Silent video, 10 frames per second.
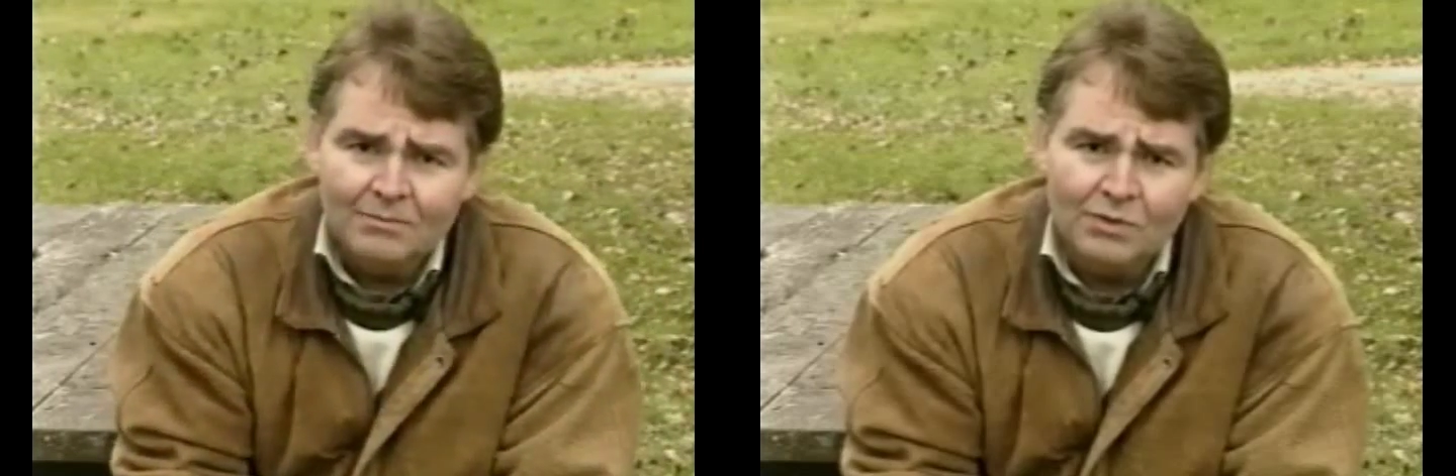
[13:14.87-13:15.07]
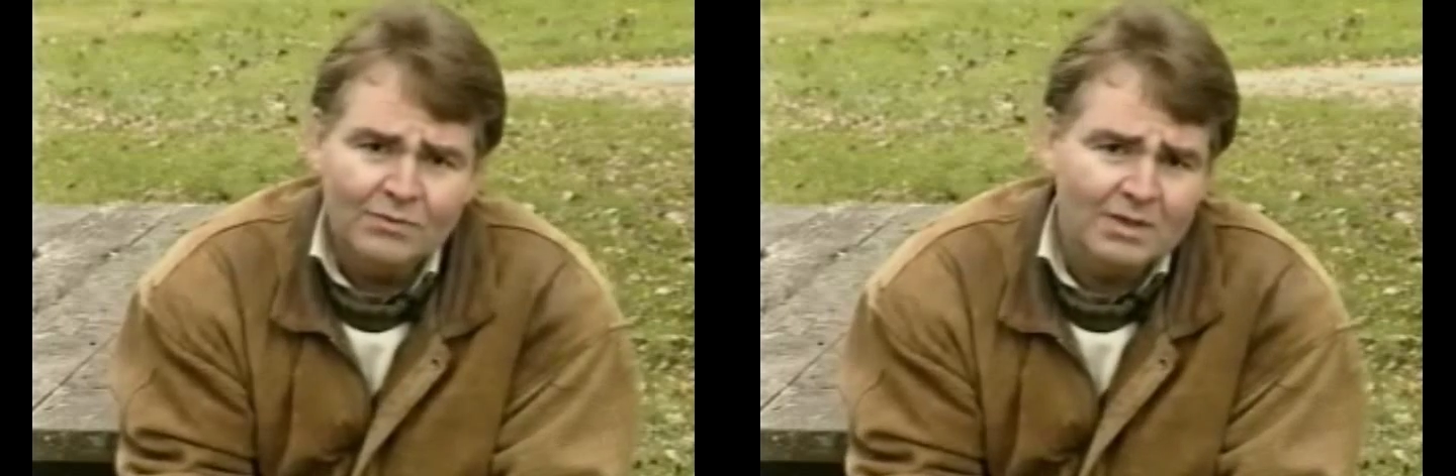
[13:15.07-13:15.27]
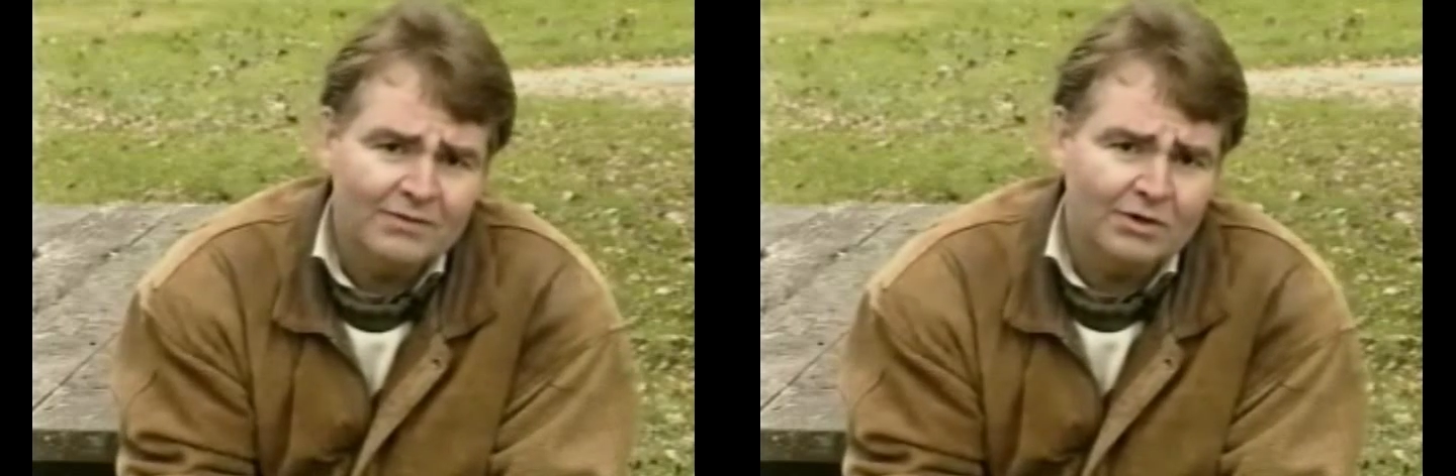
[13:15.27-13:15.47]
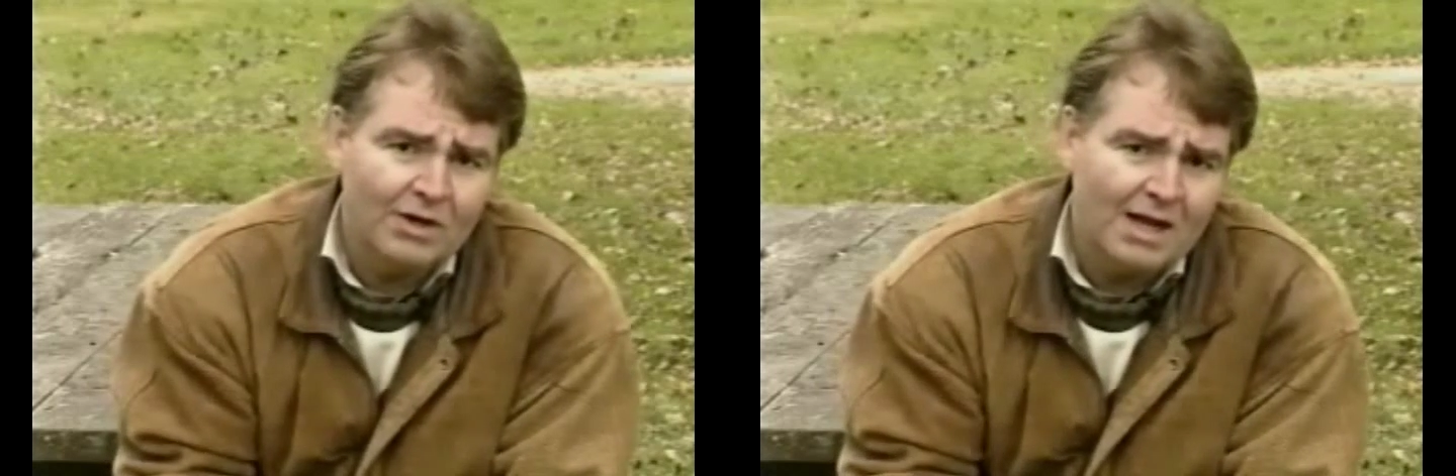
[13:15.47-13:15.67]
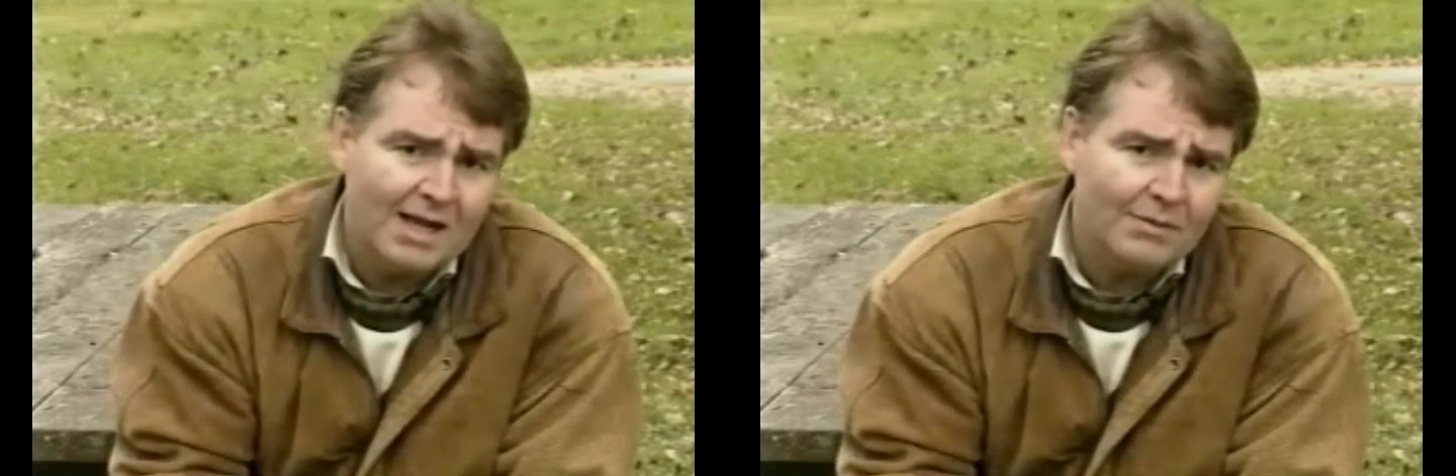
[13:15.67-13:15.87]
Movement of your
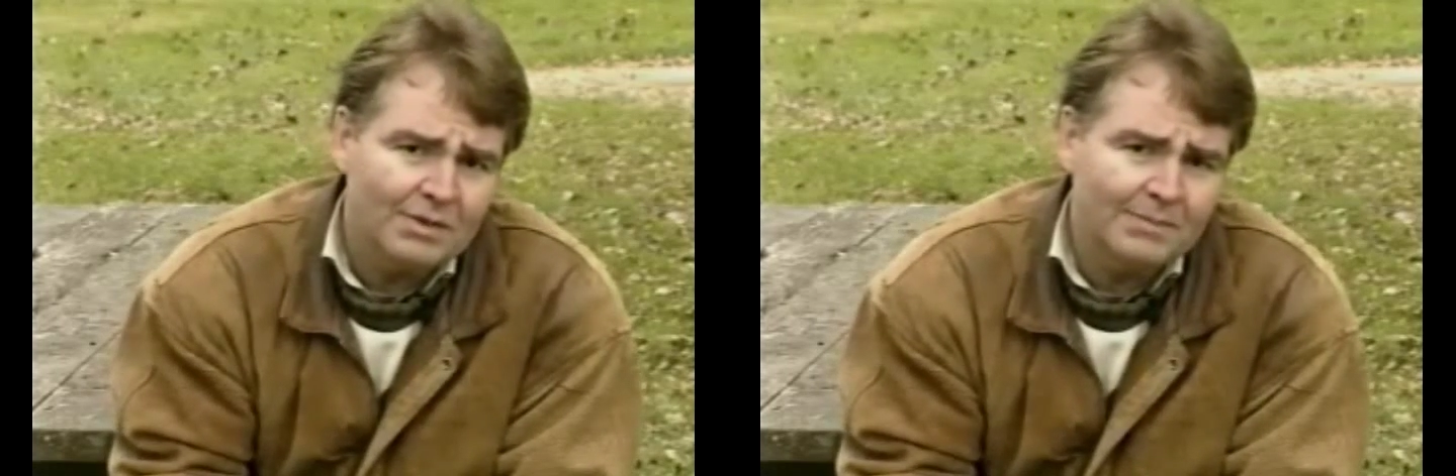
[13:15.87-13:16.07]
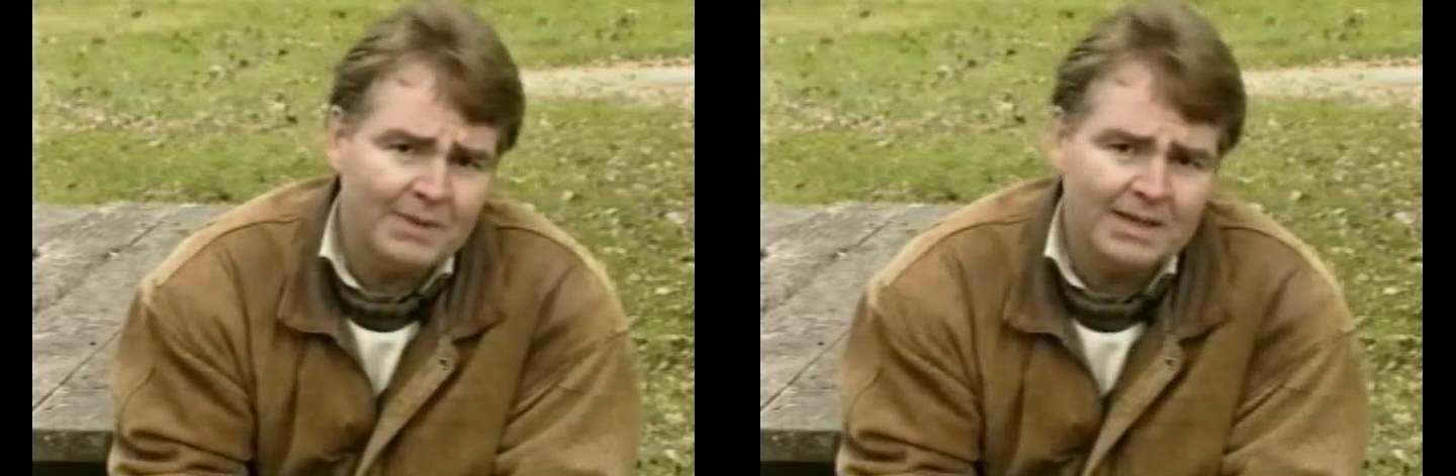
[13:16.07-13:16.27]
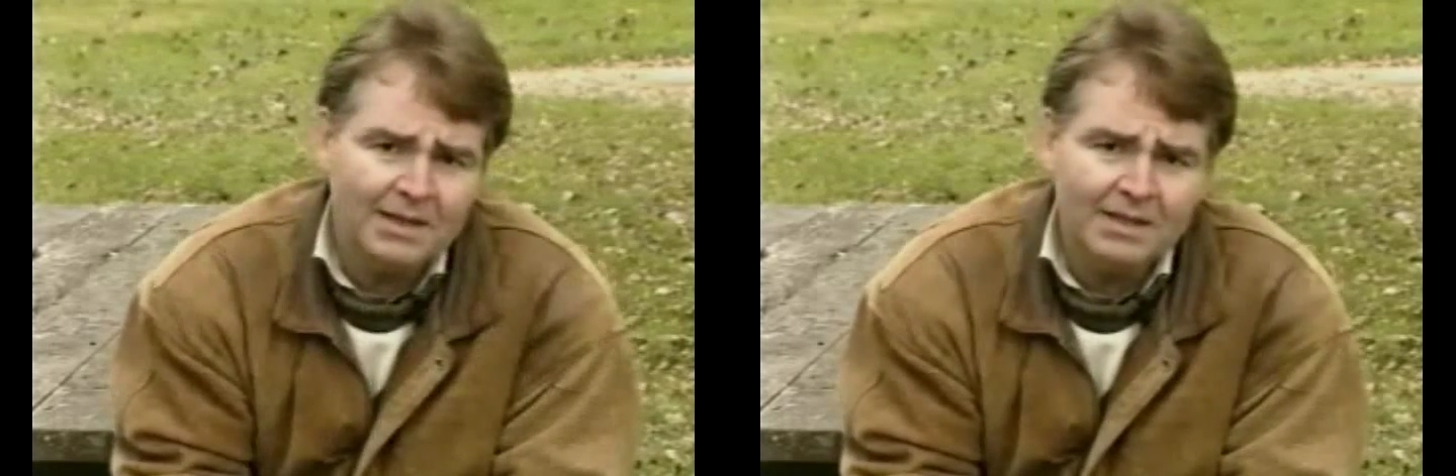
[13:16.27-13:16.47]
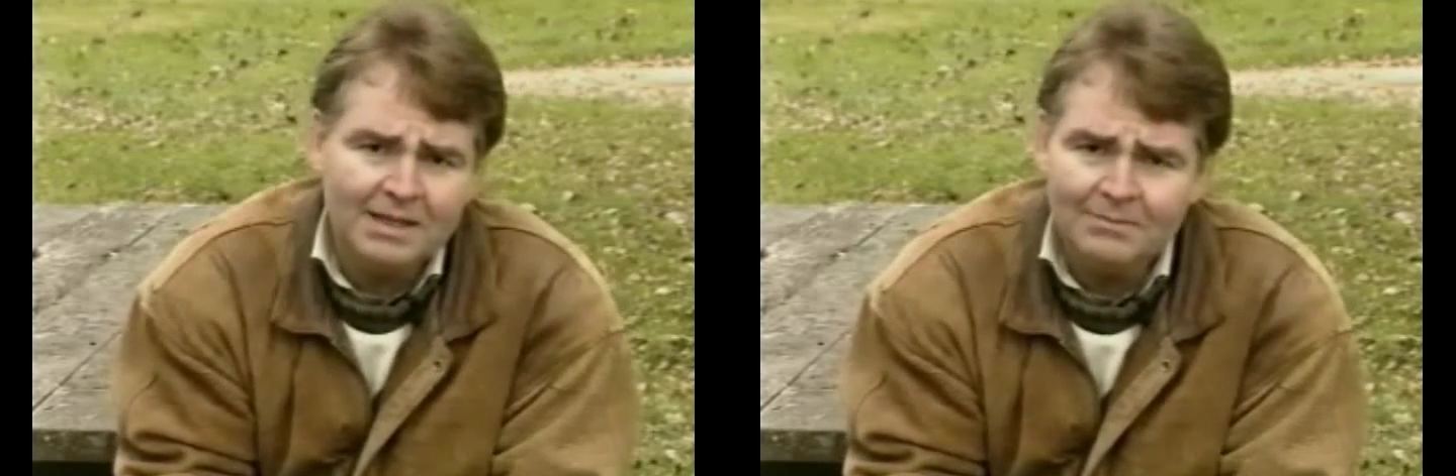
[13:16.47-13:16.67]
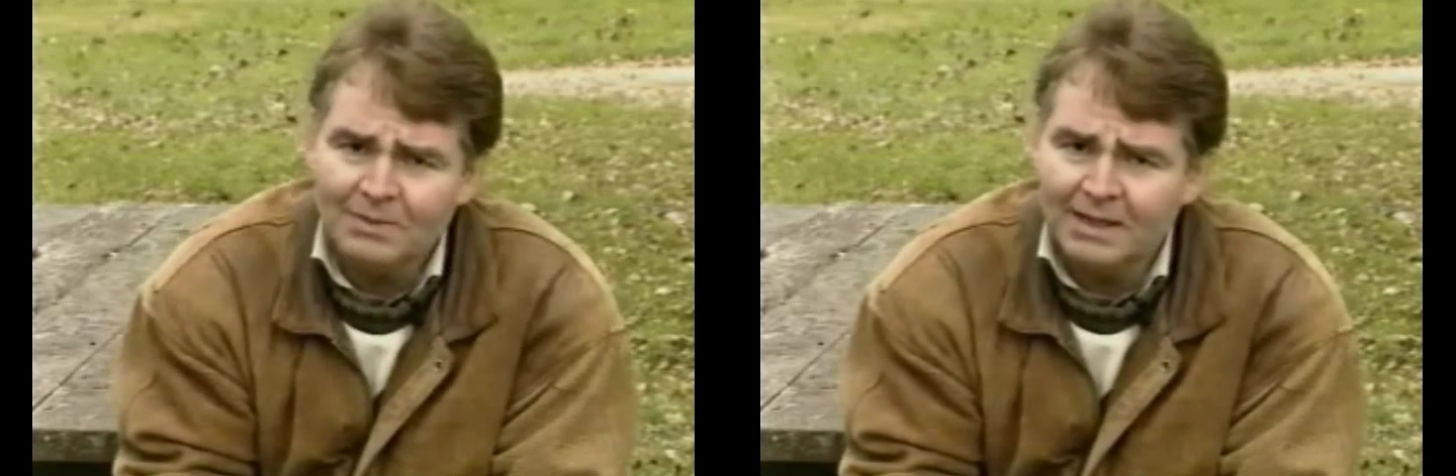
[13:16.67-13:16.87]
eye will depend on the
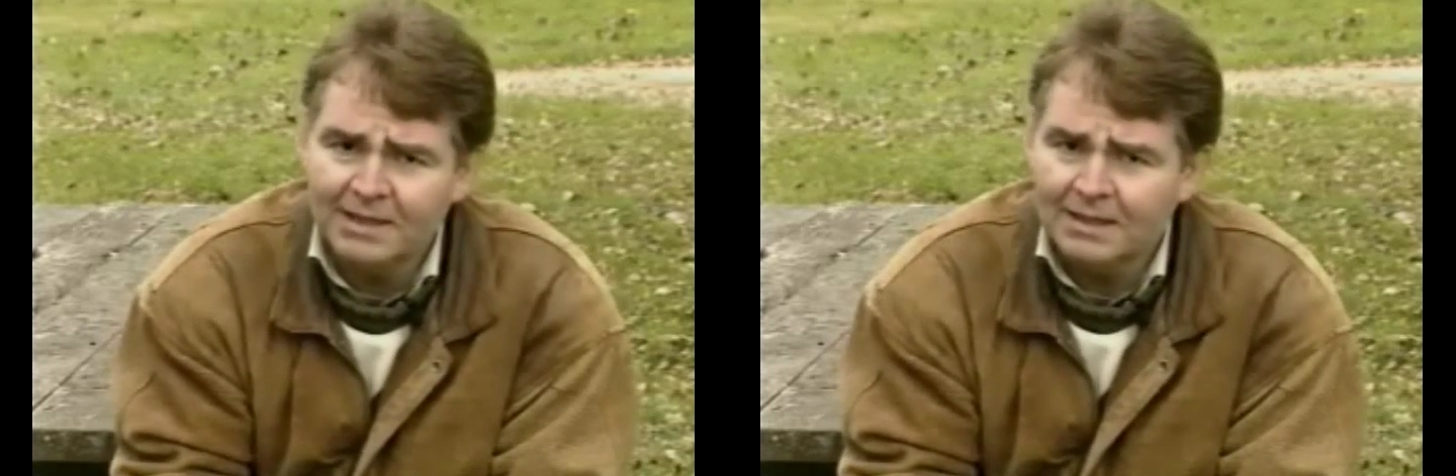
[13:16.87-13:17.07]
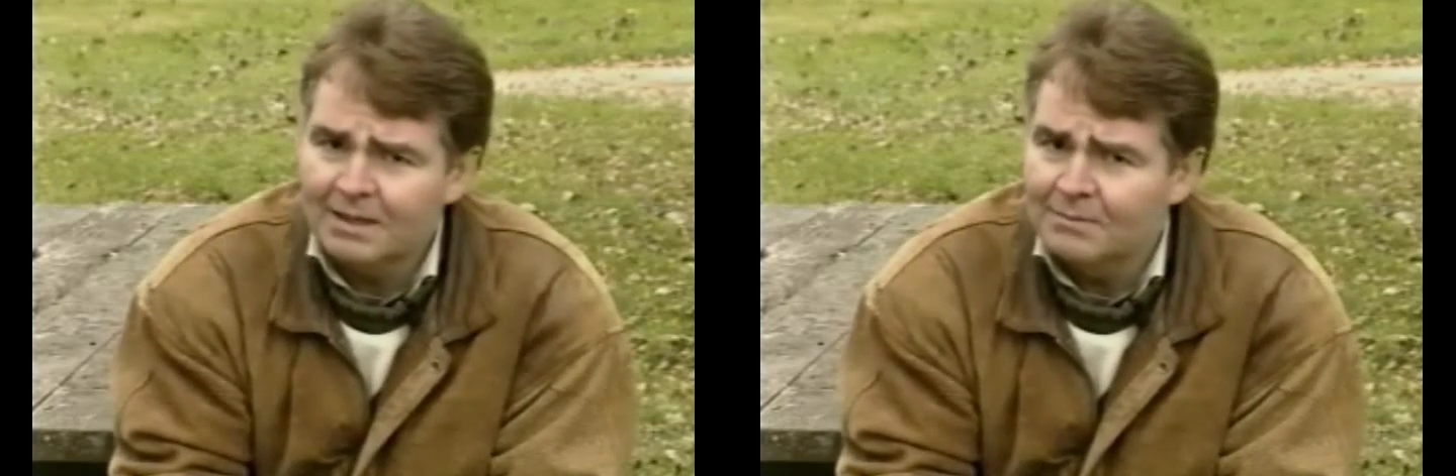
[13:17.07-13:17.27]
implant,